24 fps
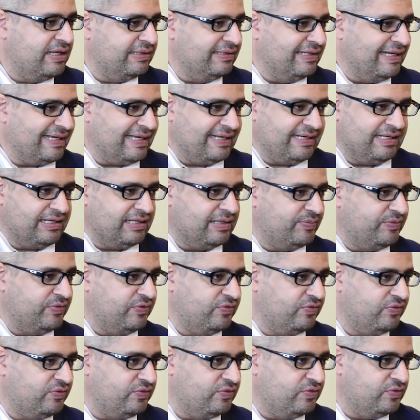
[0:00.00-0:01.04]
that can help
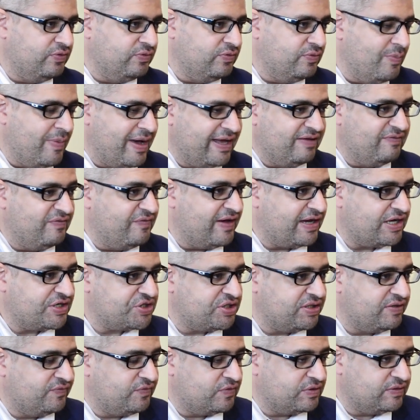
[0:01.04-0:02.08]
you to do
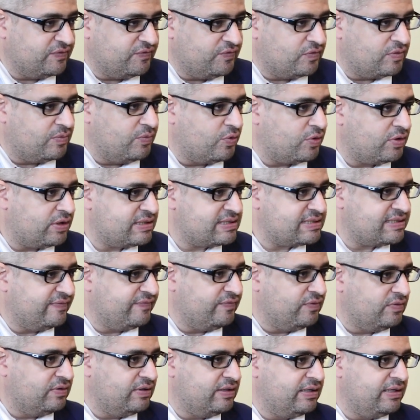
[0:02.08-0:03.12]
manufacturing for the formwork
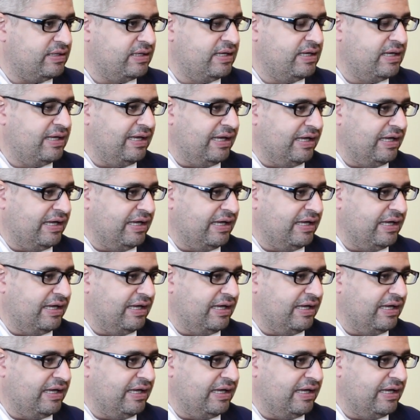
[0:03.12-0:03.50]
scaffolding